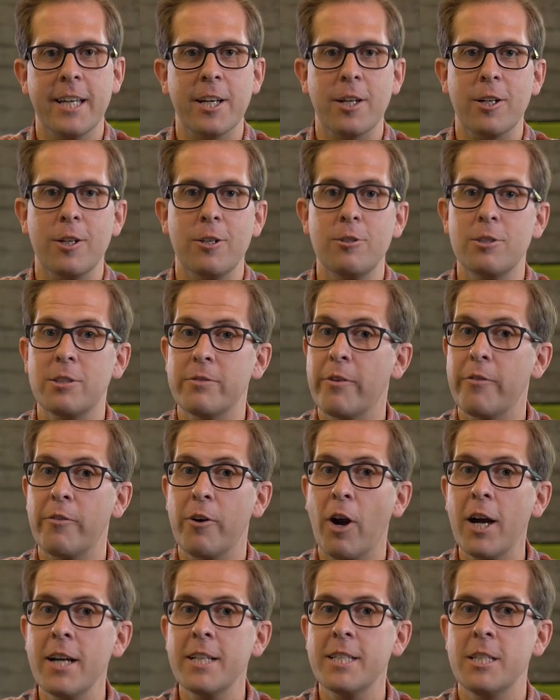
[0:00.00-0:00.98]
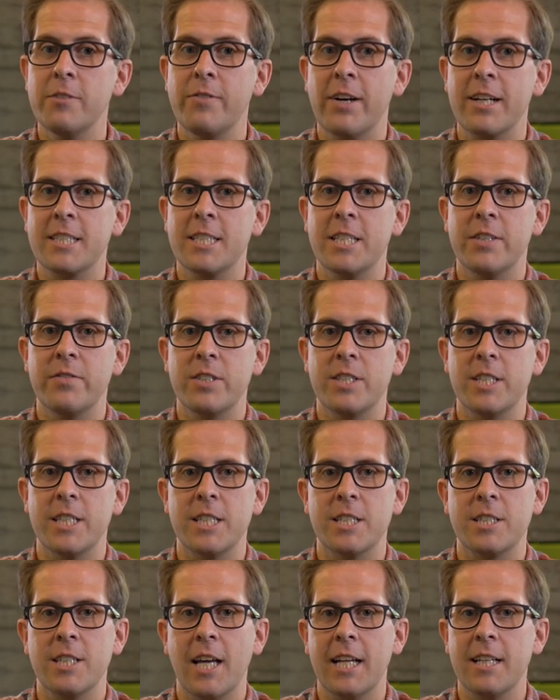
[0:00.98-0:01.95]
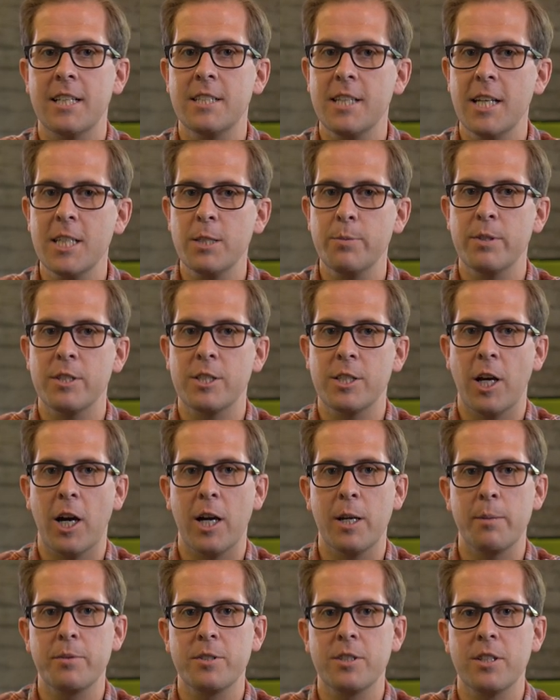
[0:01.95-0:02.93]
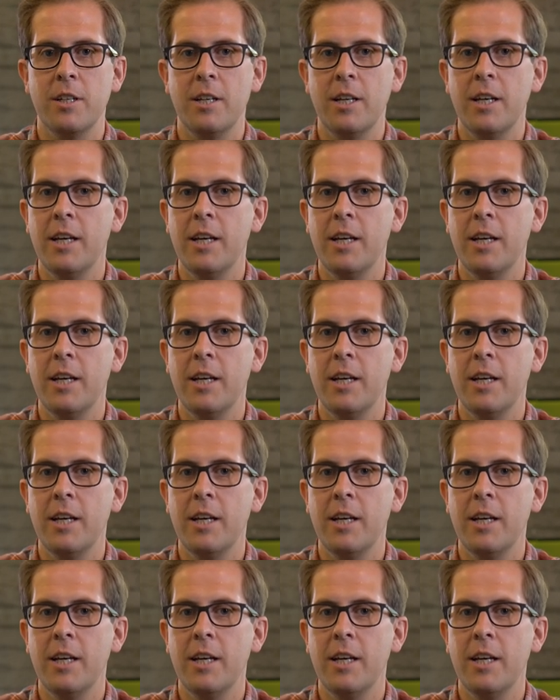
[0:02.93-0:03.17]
includes a variety of activities and assessment types,